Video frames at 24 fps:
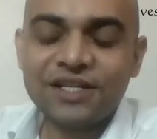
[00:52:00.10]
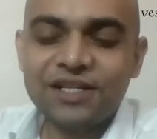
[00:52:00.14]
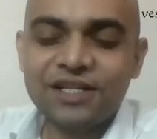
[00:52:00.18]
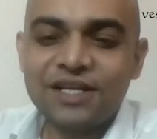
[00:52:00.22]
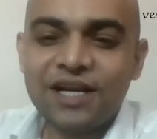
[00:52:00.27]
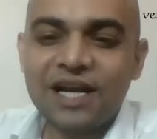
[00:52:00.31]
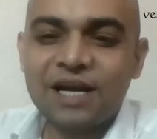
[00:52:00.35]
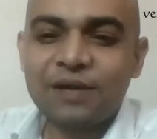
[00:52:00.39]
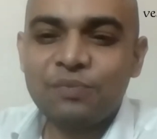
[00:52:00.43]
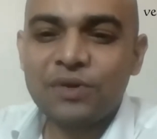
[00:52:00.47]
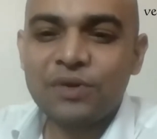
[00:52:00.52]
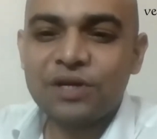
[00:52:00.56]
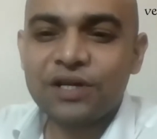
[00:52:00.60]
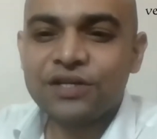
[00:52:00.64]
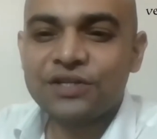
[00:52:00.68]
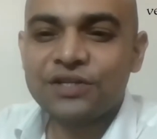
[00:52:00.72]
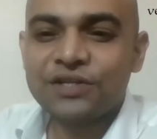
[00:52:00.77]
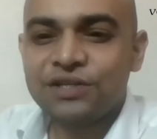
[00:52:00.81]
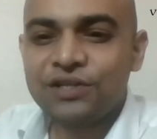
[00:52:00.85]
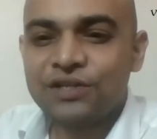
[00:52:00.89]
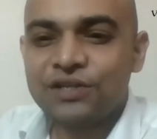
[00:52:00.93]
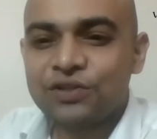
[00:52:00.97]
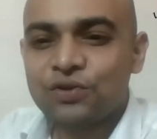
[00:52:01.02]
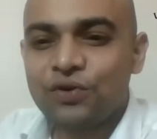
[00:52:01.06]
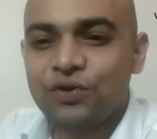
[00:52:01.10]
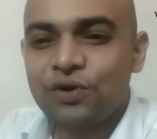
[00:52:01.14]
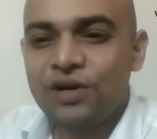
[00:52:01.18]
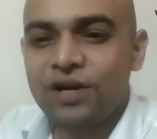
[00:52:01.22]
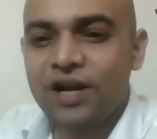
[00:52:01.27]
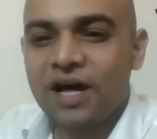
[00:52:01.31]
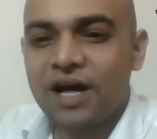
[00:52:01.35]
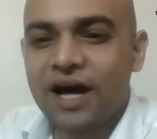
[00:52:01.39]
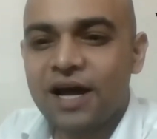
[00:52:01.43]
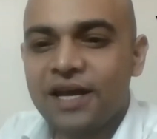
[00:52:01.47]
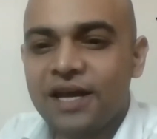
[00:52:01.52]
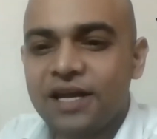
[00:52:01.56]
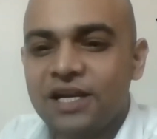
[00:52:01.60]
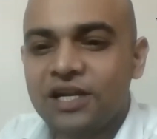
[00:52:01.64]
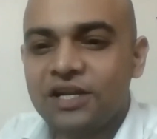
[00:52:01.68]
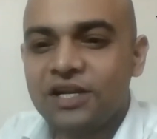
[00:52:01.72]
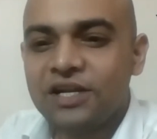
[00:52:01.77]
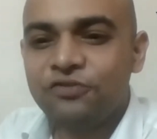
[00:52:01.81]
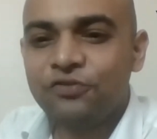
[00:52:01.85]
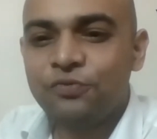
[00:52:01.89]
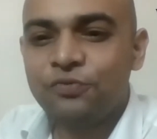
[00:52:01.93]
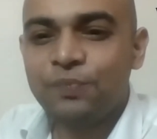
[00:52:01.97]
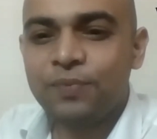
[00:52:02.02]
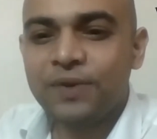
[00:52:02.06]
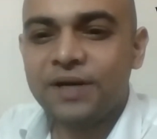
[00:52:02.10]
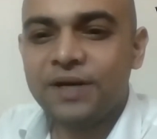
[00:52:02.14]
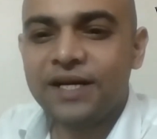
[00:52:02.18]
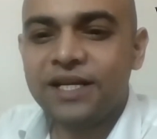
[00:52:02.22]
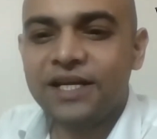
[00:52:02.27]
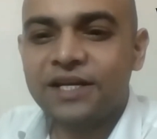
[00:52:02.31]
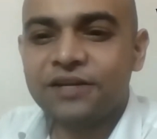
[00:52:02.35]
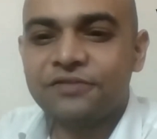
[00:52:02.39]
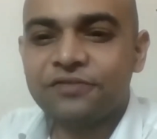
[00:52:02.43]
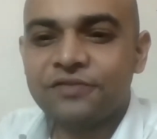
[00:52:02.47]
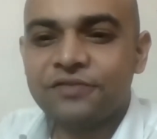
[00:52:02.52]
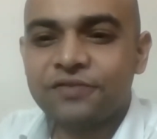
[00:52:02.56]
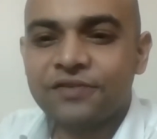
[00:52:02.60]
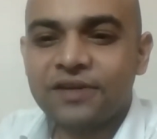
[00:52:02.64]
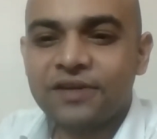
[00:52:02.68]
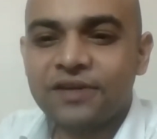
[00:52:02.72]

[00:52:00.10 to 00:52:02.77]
another application. It's called I Love PDF.